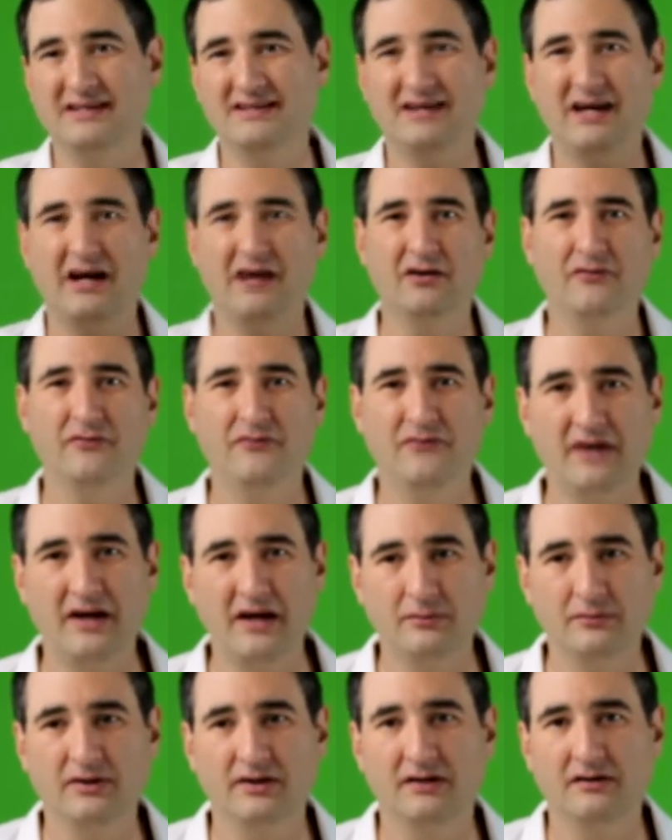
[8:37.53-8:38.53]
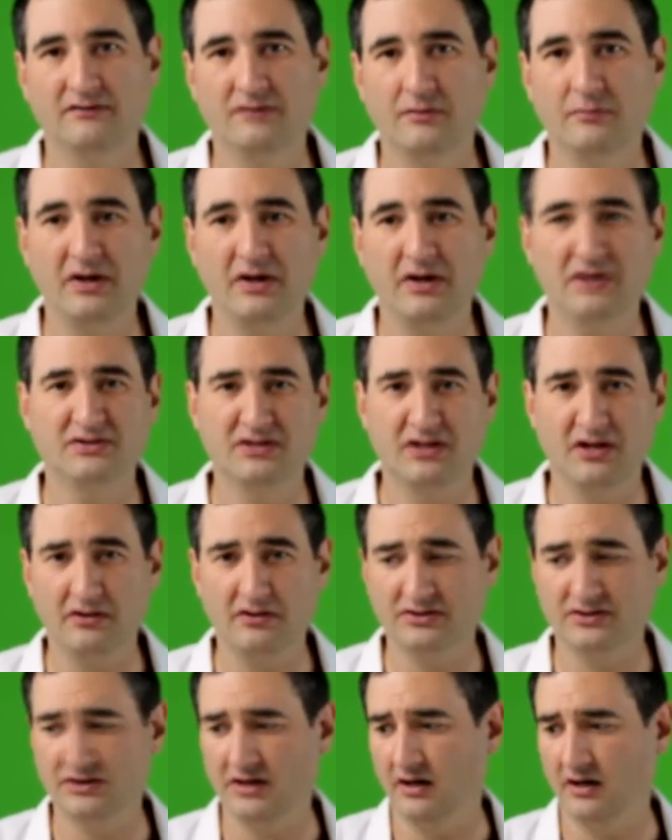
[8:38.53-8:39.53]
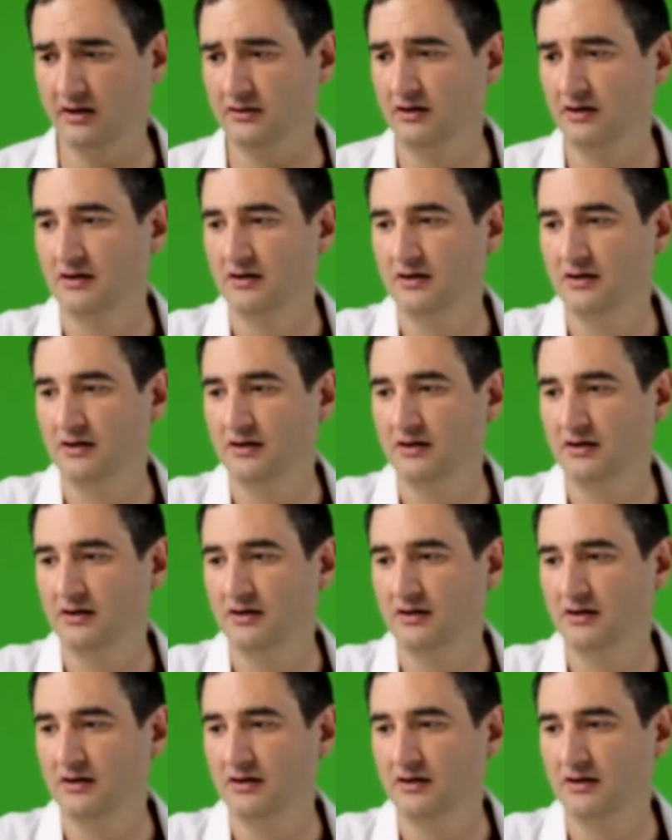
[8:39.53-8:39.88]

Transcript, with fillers: entire family of the baby shark song,